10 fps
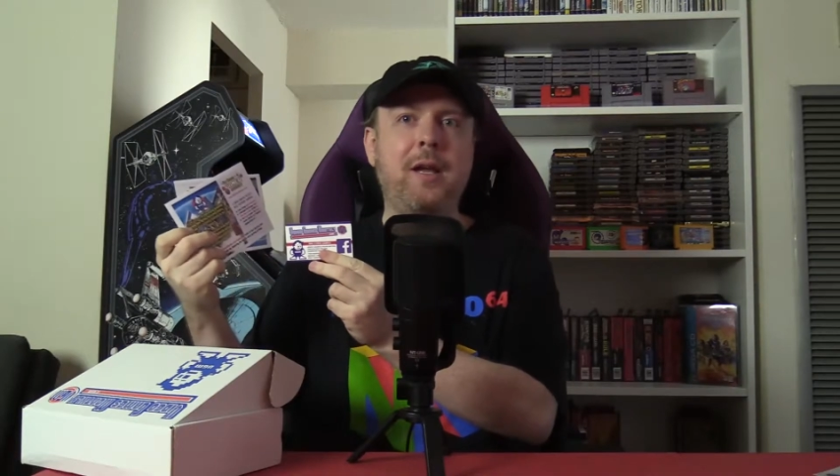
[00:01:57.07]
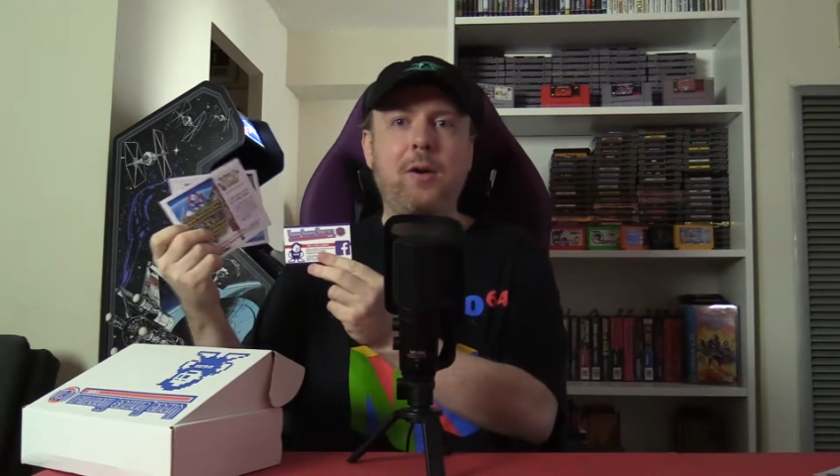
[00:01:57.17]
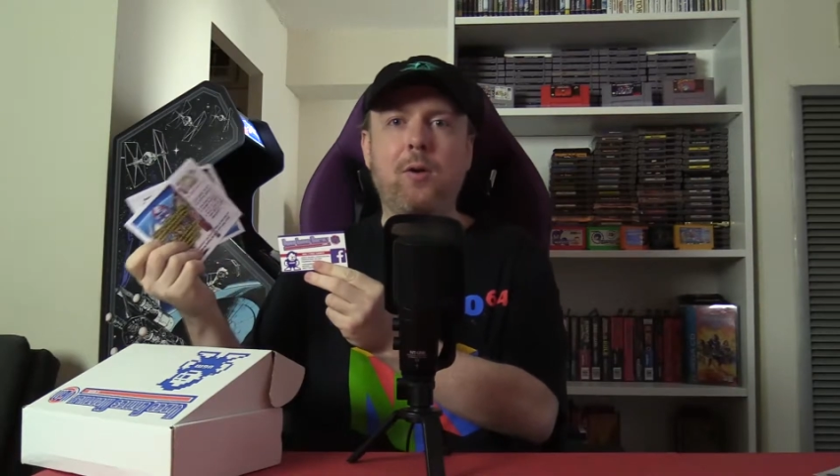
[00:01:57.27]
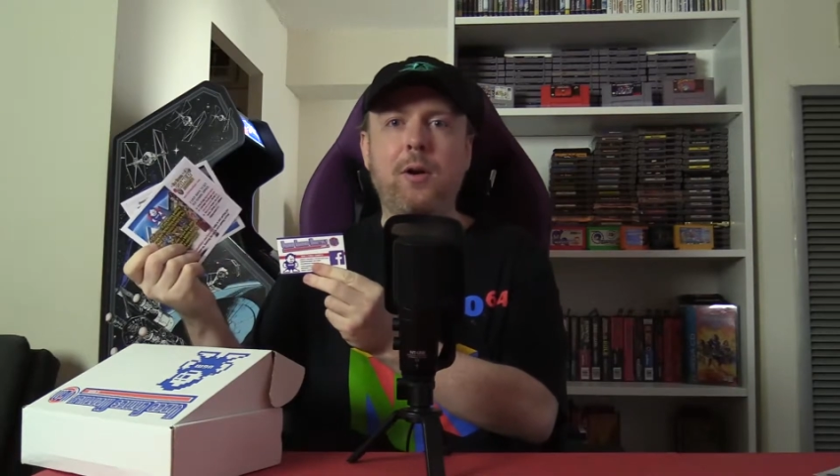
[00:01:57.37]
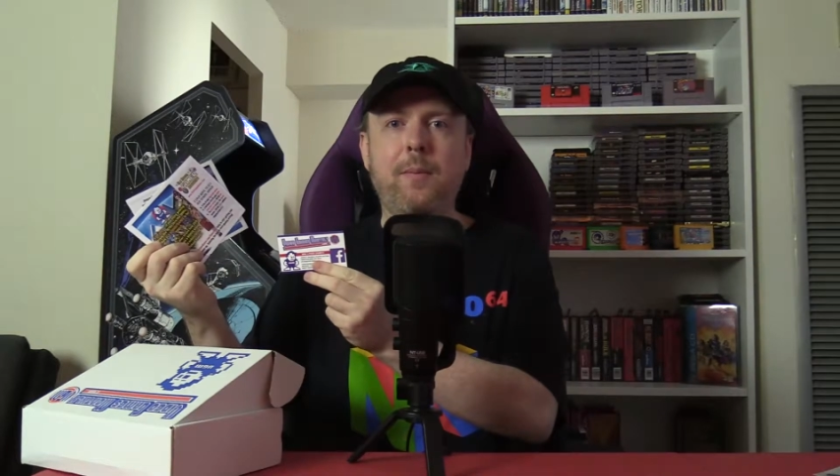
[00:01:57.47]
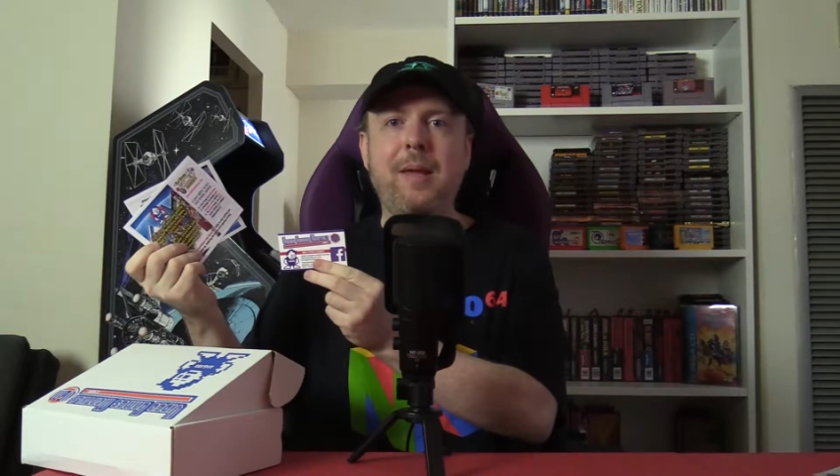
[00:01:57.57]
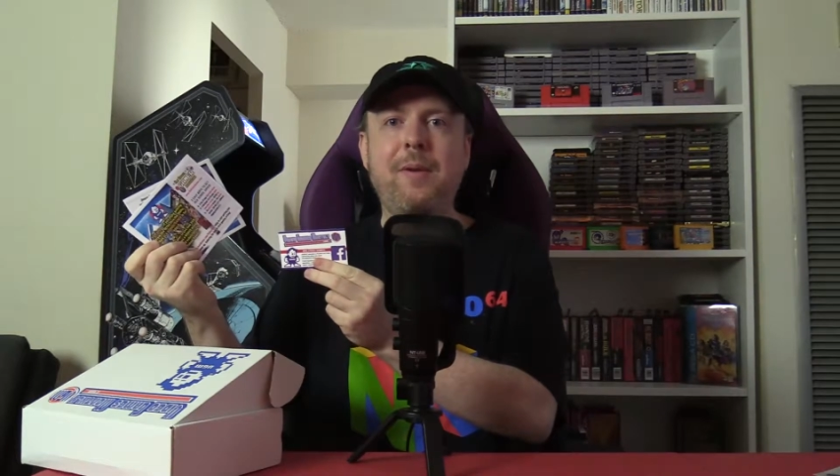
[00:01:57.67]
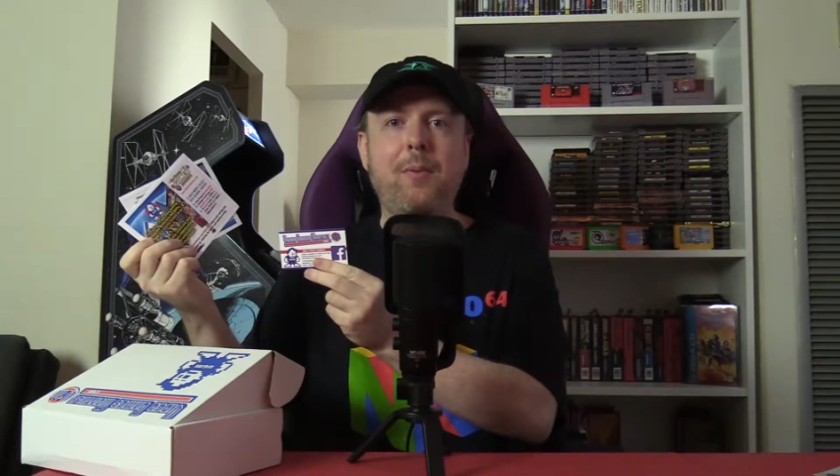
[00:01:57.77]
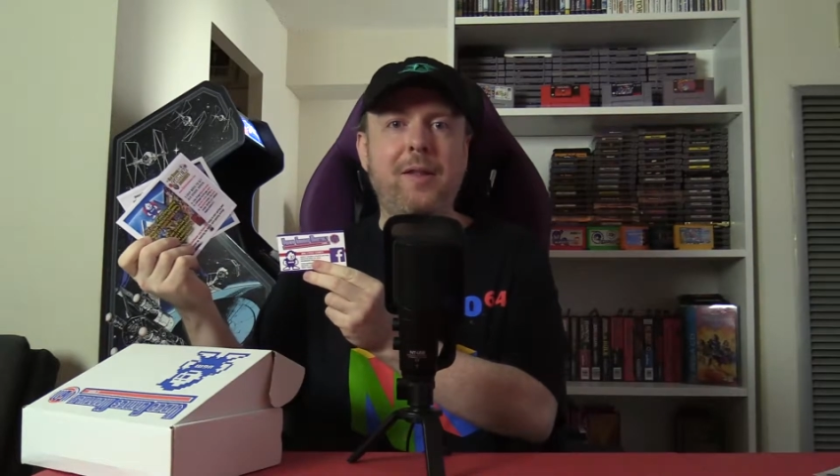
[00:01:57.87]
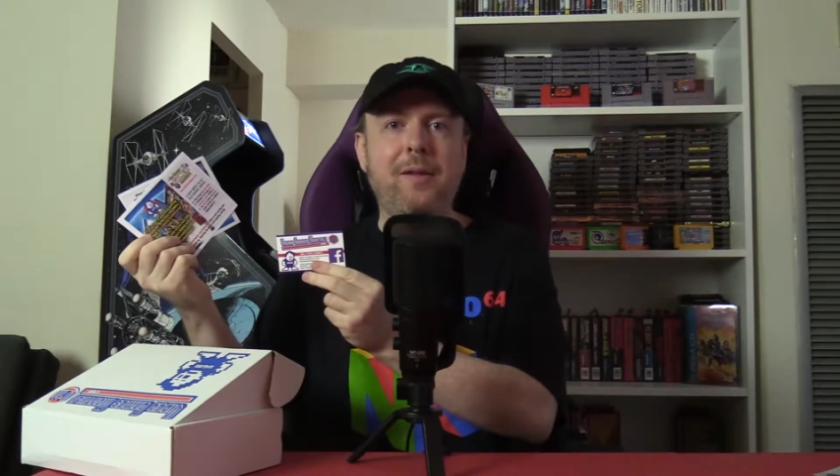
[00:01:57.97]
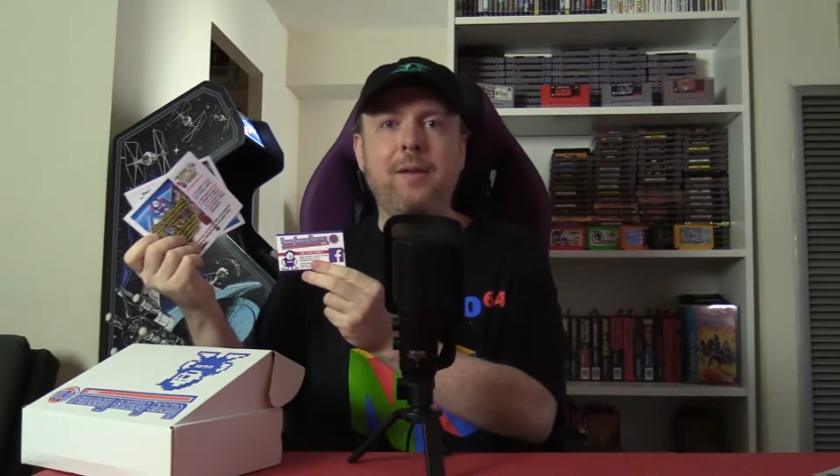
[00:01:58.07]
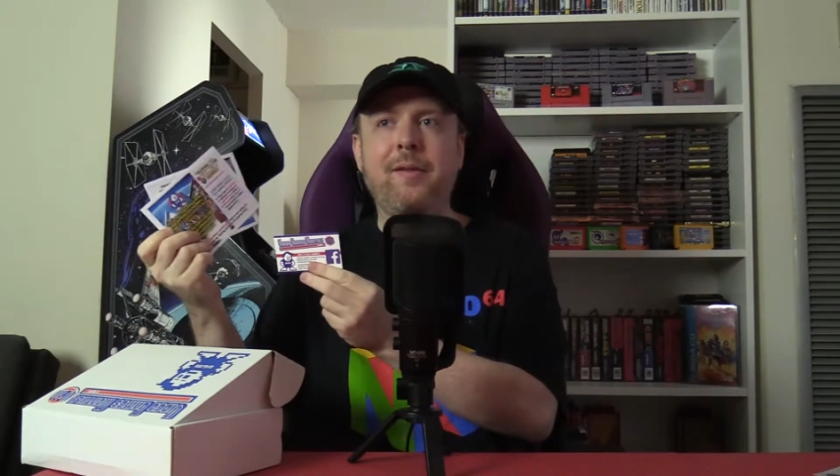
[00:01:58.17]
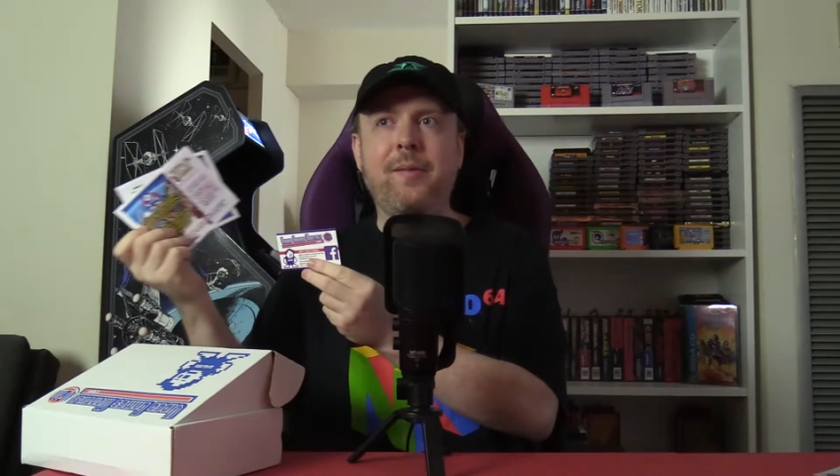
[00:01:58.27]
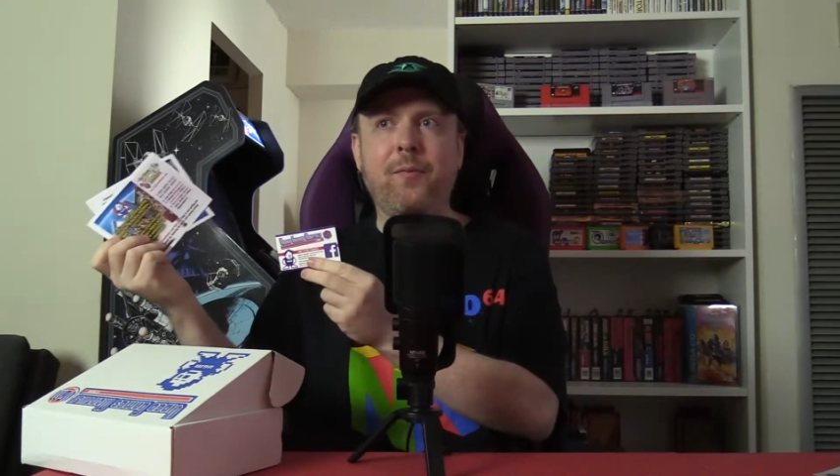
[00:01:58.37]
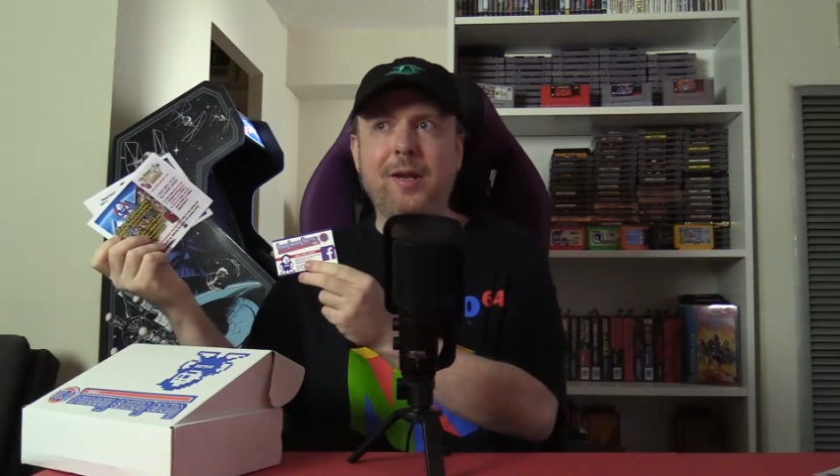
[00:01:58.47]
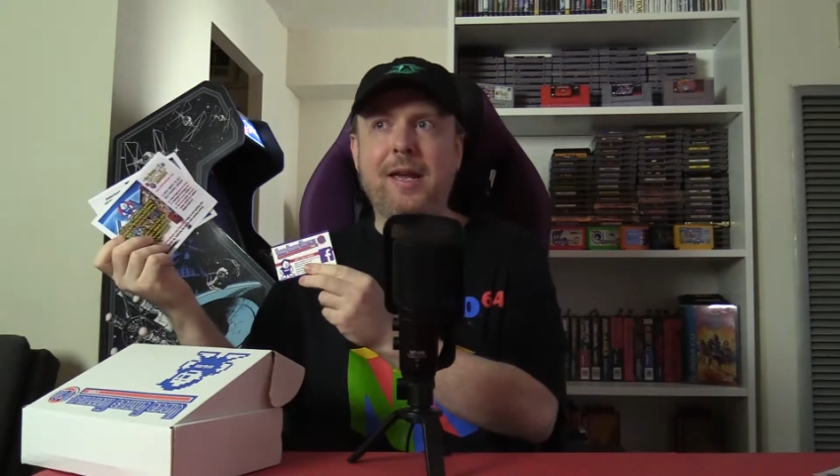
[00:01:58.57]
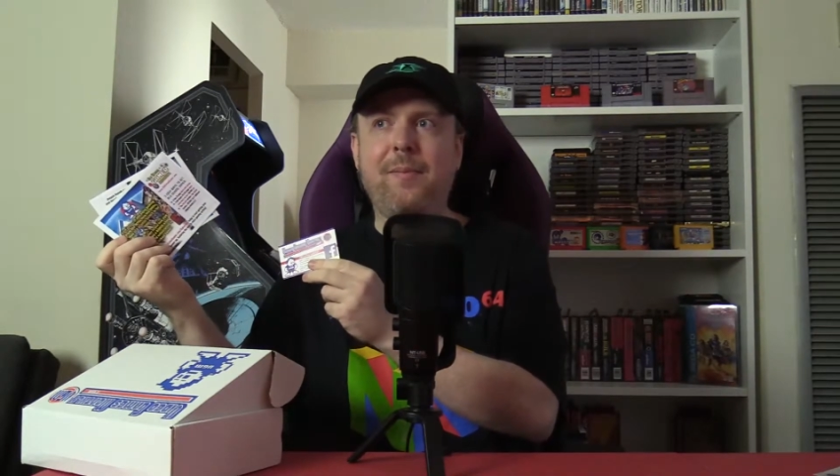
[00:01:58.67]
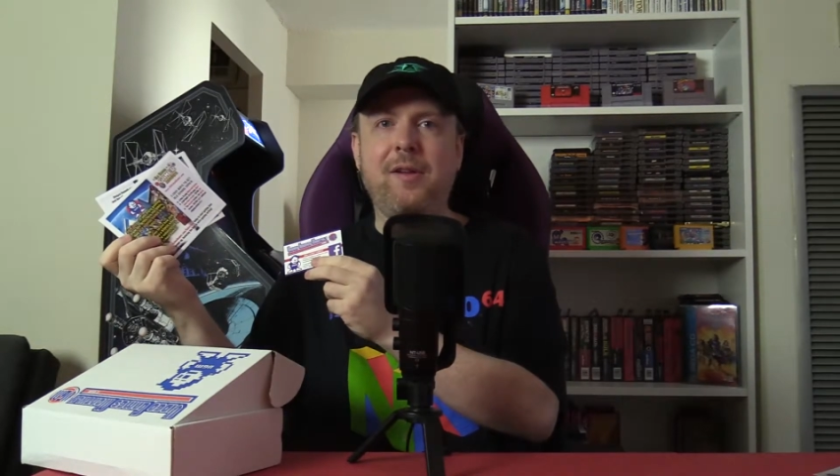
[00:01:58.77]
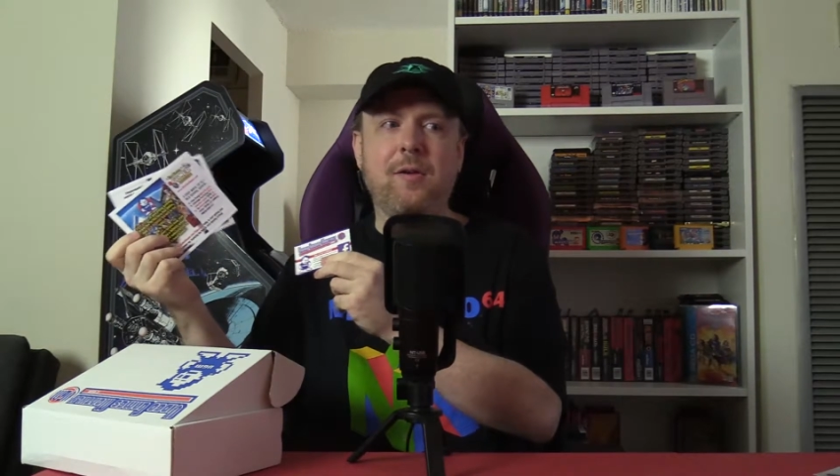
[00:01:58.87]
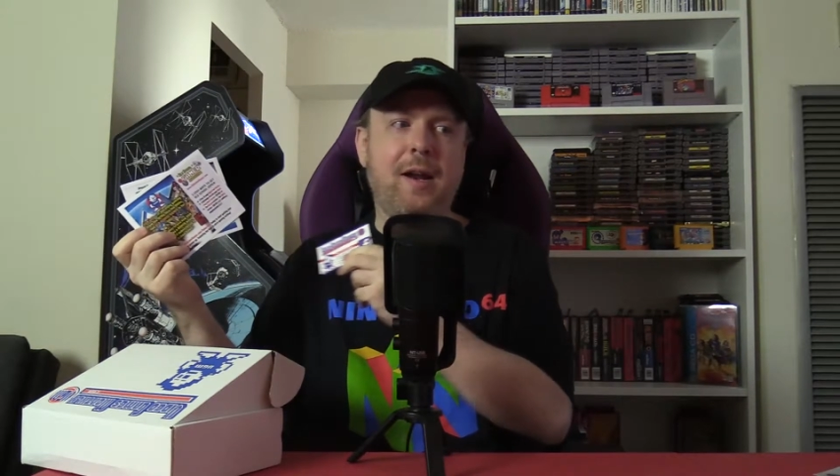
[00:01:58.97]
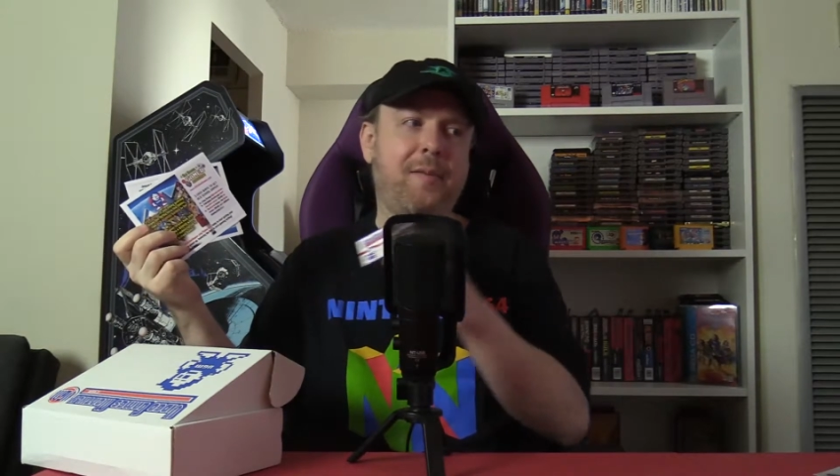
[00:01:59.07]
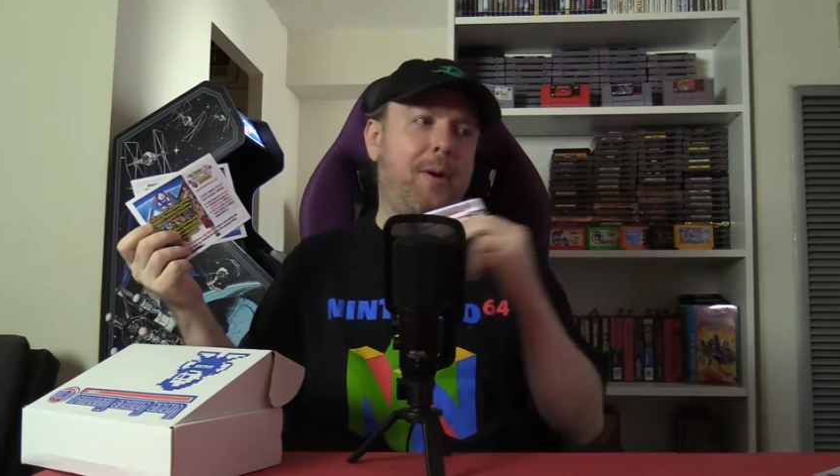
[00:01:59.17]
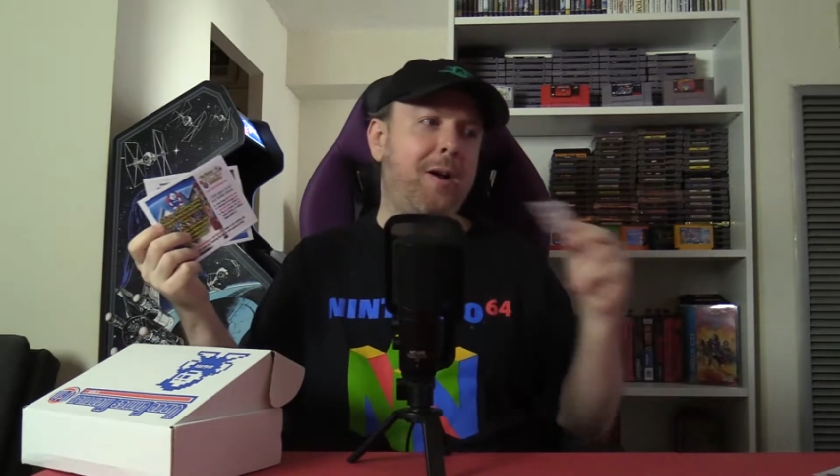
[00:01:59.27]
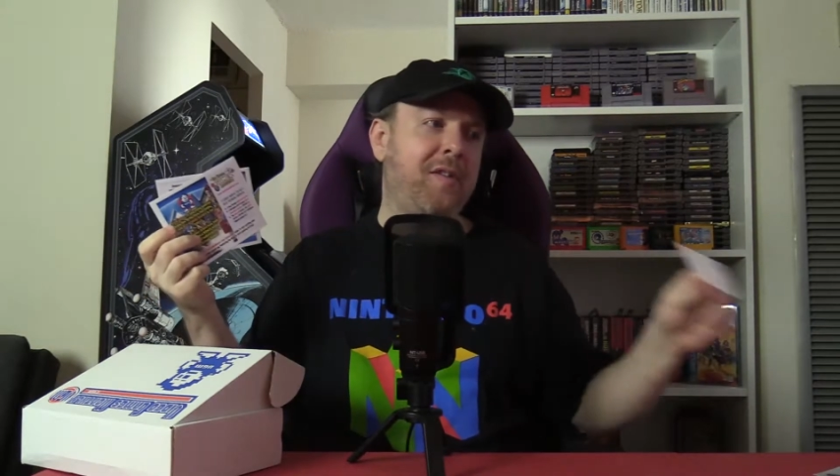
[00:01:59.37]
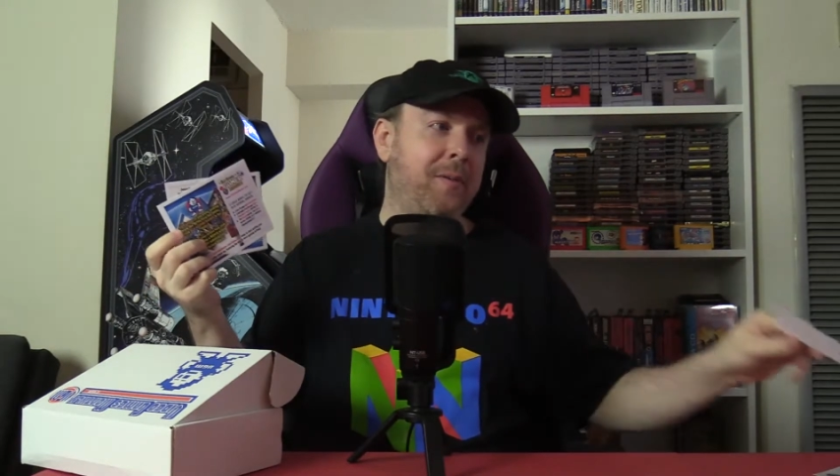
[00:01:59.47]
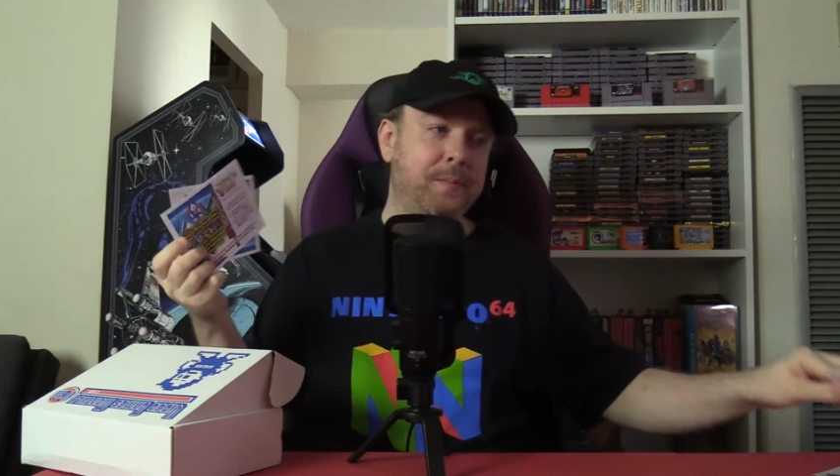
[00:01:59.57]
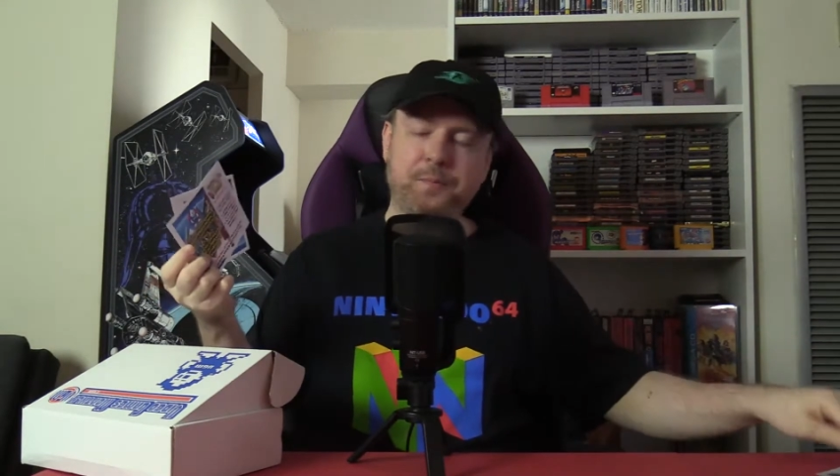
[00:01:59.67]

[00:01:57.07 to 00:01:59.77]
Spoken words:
in order to maybe win some free games in your next box.